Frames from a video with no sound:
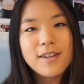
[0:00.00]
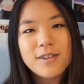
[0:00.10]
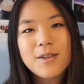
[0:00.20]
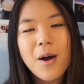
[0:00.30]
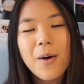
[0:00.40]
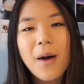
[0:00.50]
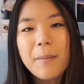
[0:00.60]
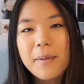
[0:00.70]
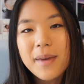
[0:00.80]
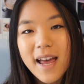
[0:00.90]
so I'm
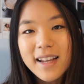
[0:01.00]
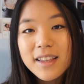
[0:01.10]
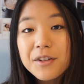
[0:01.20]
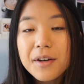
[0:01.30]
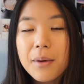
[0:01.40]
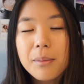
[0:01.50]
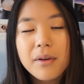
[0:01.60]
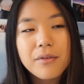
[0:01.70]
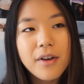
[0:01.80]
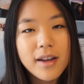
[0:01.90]
gonna be heading there today with
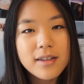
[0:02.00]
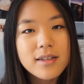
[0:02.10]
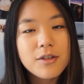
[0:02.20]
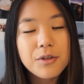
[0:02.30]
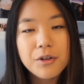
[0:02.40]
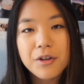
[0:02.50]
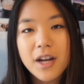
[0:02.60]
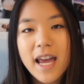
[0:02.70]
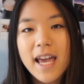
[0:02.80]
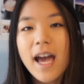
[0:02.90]
my friends to
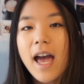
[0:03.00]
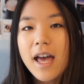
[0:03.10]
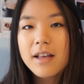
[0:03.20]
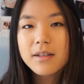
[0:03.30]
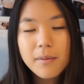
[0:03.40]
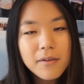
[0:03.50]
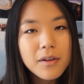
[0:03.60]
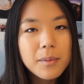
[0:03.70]
recreate some of their